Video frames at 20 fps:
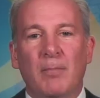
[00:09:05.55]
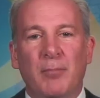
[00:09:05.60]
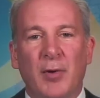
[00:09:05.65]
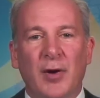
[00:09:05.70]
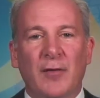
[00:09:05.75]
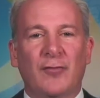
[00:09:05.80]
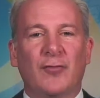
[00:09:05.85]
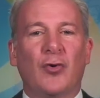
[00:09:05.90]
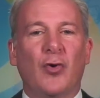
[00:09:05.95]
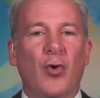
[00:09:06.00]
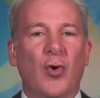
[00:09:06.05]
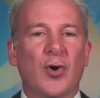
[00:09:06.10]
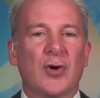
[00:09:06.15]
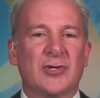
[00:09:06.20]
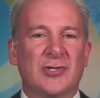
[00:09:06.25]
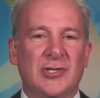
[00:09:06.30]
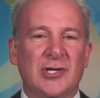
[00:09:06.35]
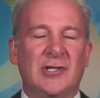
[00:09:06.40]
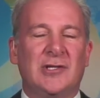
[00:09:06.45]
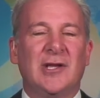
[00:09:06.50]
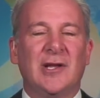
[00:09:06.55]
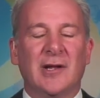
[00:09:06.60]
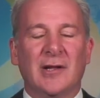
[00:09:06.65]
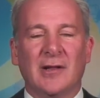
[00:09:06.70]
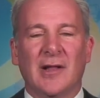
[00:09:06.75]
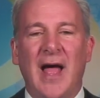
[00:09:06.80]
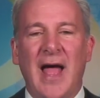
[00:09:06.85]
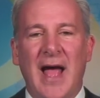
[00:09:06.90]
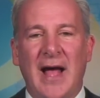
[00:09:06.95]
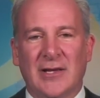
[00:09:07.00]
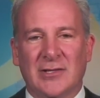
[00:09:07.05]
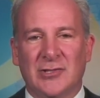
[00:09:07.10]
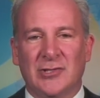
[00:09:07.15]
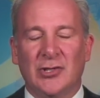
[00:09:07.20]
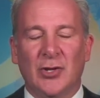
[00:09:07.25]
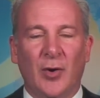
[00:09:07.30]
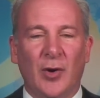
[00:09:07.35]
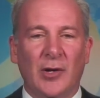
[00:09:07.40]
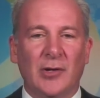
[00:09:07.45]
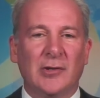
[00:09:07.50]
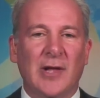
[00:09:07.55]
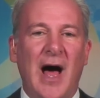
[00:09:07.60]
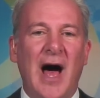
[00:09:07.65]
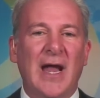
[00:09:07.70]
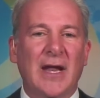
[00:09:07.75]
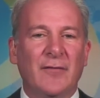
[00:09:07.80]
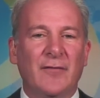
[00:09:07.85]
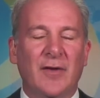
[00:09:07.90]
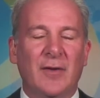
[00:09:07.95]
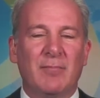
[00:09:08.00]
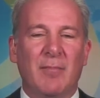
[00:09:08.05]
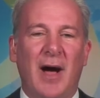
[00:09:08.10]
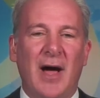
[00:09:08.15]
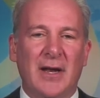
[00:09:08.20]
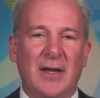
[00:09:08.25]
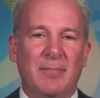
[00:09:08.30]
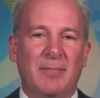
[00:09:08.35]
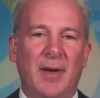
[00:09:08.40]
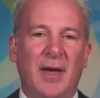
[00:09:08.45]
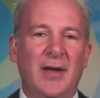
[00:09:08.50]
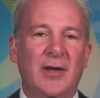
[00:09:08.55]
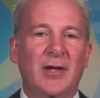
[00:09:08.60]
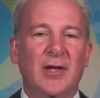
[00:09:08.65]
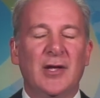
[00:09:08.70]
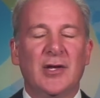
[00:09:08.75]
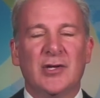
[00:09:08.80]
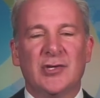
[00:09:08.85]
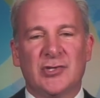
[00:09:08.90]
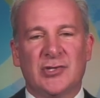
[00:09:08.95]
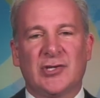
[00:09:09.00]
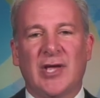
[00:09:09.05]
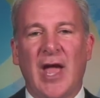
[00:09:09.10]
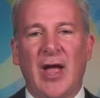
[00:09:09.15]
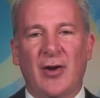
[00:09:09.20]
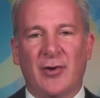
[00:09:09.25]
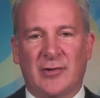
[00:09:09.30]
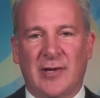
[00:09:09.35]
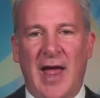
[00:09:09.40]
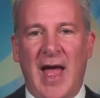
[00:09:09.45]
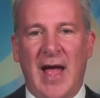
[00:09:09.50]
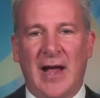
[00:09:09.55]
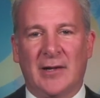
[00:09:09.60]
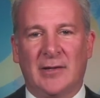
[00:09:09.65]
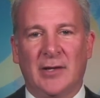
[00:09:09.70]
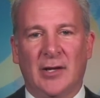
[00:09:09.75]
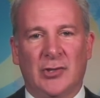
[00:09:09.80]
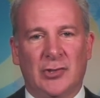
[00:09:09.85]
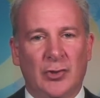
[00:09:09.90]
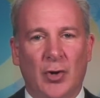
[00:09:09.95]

But of course, it didn't last. You know, a lot of it might have been scare tactics.